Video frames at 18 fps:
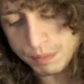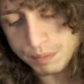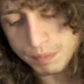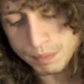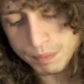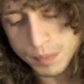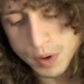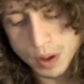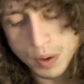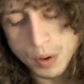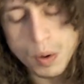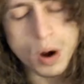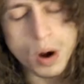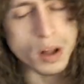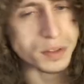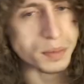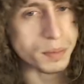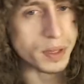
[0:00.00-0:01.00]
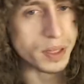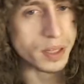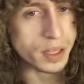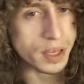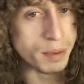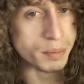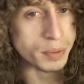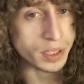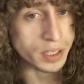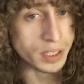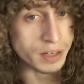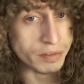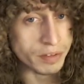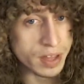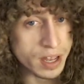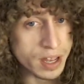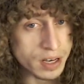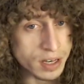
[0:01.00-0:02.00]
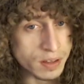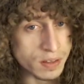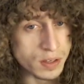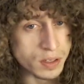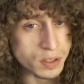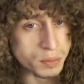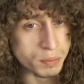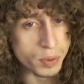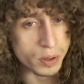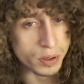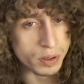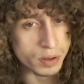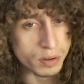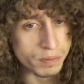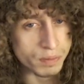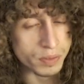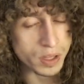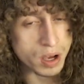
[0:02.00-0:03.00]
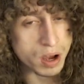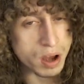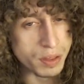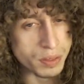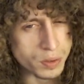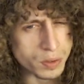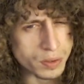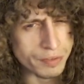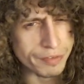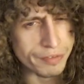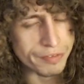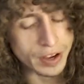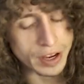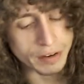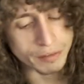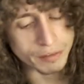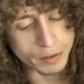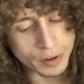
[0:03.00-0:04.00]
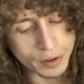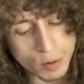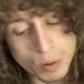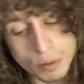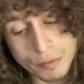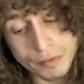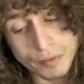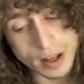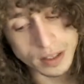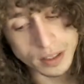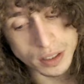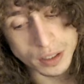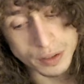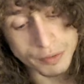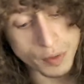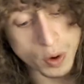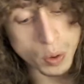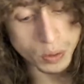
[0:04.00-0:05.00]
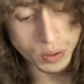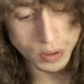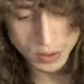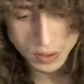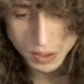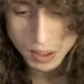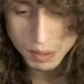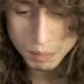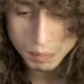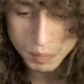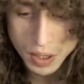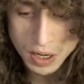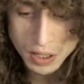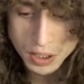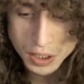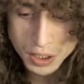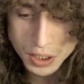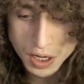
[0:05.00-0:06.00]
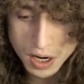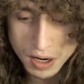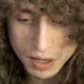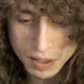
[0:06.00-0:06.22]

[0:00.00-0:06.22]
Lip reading: Although ultimately I believe that in this book the authors favor, or at least focus on, Parashara.